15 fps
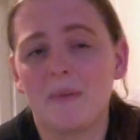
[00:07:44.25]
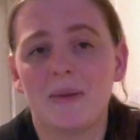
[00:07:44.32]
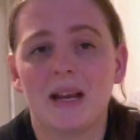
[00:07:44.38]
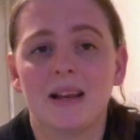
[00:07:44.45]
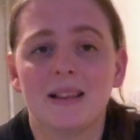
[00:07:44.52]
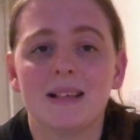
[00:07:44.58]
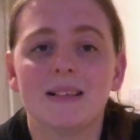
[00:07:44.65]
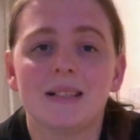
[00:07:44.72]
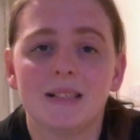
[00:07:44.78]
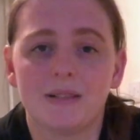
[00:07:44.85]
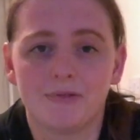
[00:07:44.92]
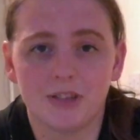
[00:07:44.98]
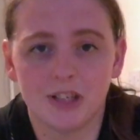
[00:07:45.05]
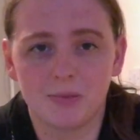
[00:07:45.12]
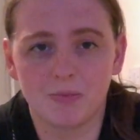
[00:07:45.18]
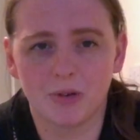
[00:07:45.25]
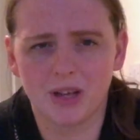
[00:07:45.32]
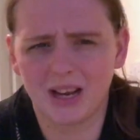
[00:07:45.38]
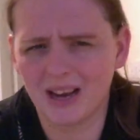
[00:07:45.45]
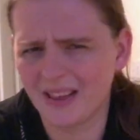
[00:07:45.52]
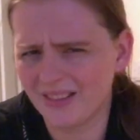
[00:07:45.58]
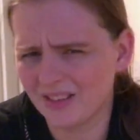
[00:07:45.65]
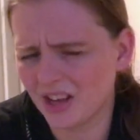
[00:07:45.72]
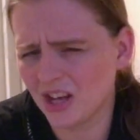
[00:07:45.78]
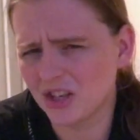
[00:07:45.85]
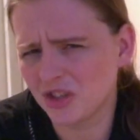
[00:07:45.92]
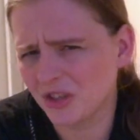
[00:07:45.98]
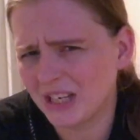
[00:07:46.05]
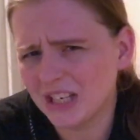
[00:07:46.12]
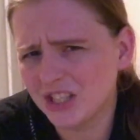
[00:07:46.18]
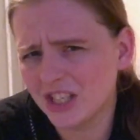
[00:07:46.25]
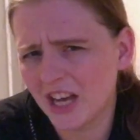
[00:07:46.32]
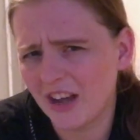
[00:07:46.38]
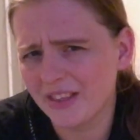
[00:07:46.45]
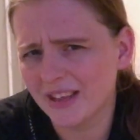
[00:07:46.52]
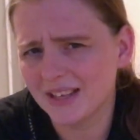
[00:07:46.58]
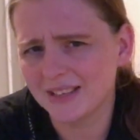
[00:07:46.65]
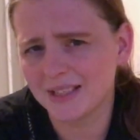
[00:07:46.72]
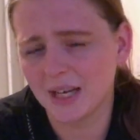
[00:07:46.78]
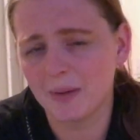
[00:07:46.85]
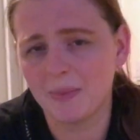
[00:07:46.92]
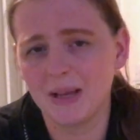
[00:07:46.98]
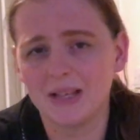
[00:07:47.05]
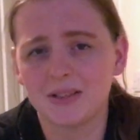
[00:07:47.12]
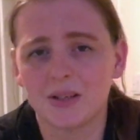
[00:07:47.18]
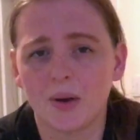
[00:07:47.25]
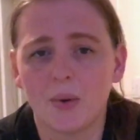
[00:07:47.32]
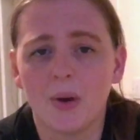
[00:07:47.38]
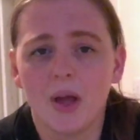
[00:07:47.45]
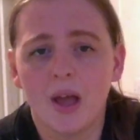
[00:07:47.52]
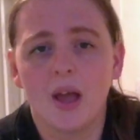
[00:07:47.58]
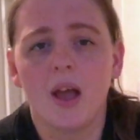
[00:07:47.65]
I mean, this is the first book in a trilogy, I think it's going to be, so